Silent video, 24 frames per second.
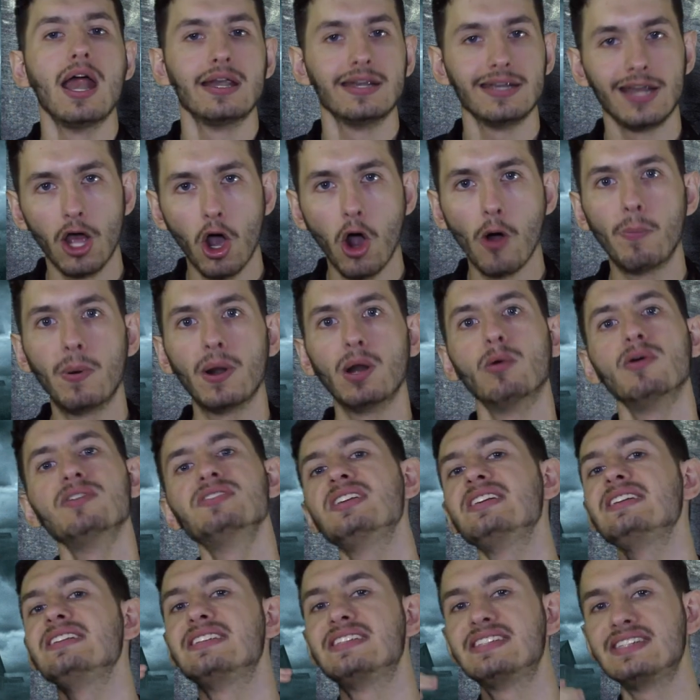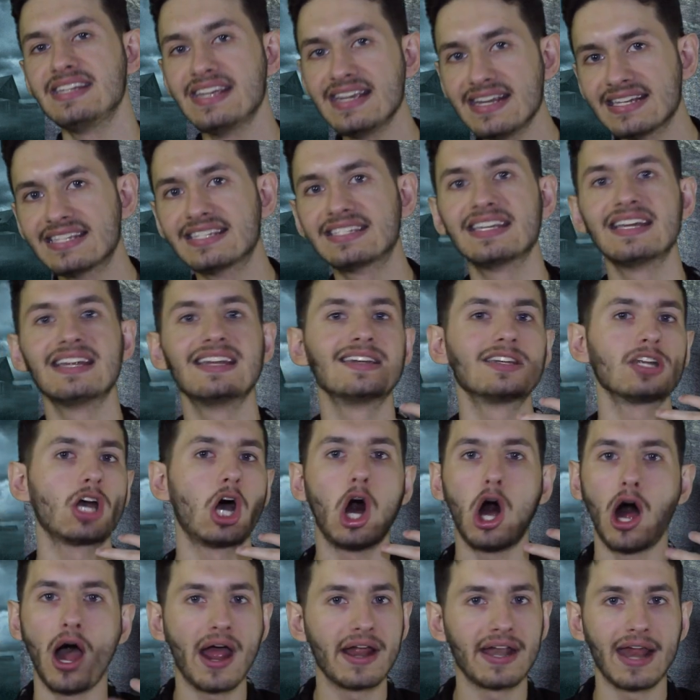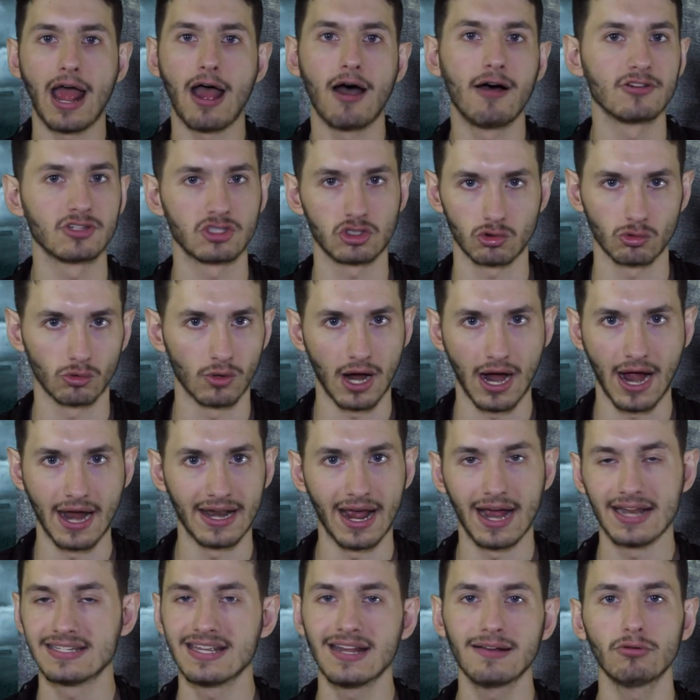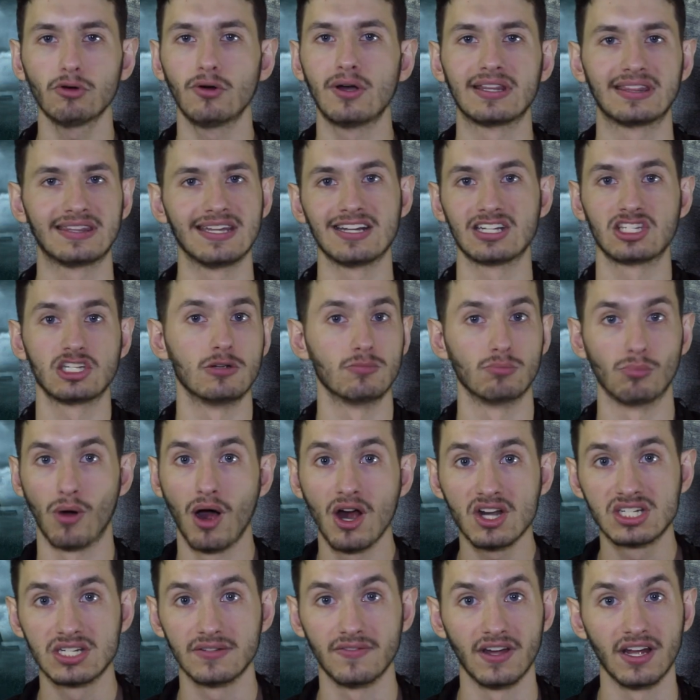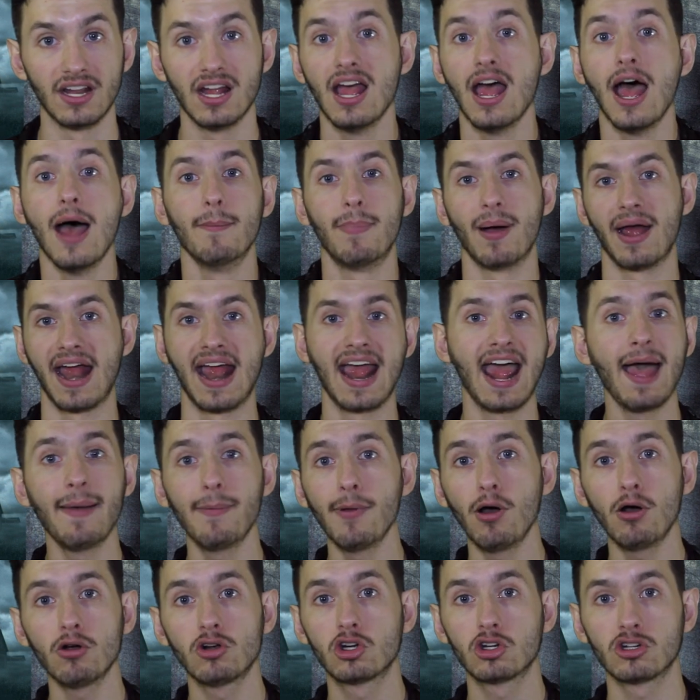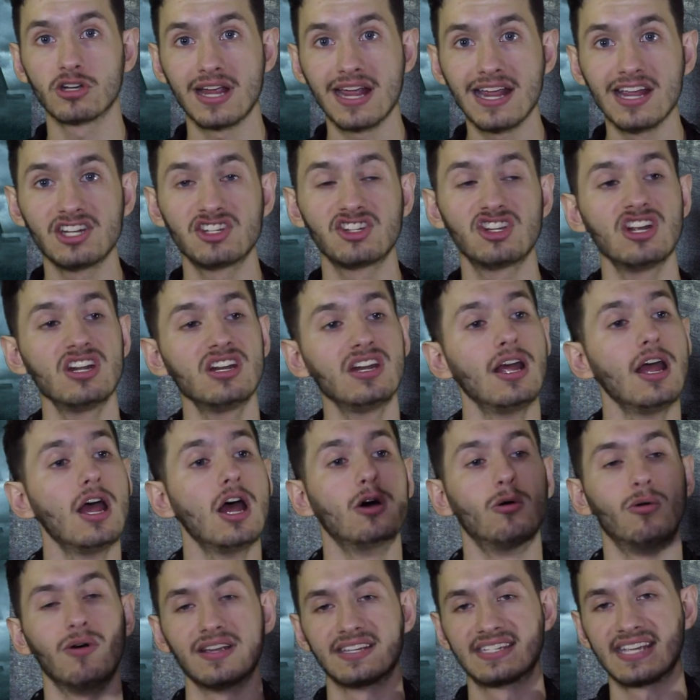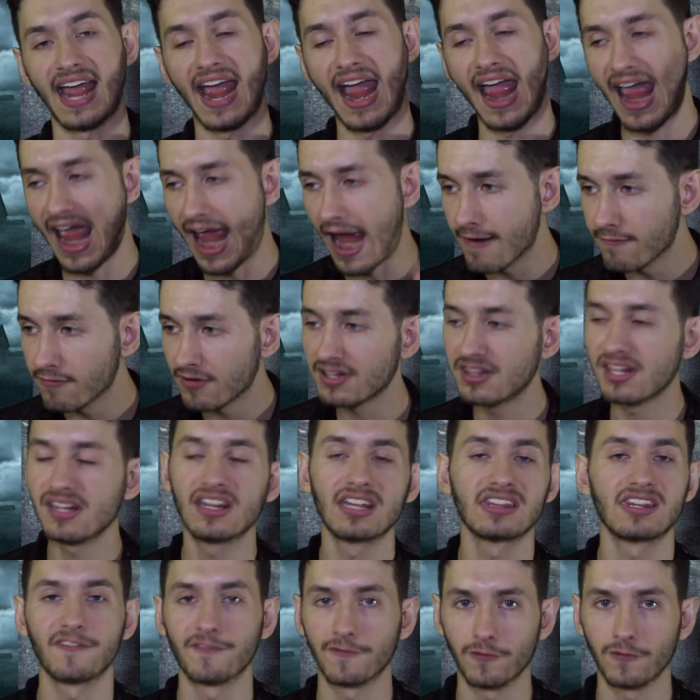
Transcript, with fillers: No, but it was a decent haunted house ride. I didn't really think too much of it, but Annabelle Creation was everything that the